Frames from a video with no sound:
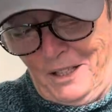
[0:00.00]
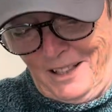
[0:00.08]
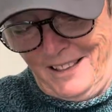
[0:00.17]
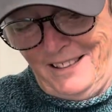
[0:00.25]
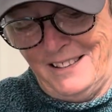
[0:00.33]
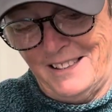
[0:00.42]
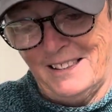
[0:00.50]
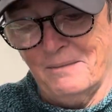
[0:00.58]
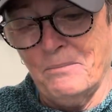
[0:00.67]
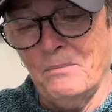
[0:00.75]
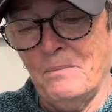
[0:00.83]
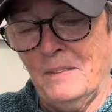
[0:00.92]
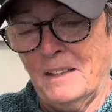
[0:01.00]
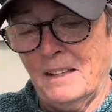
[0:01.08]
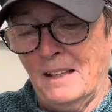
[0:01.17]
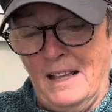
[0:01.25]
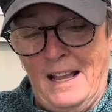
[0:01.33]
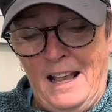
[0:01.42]
of this,
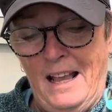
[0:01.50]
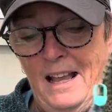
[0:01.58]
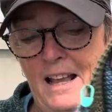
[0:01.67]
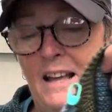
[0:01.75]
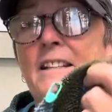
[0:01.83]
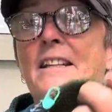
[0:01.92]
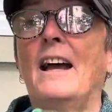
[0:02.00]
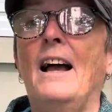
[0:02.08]
and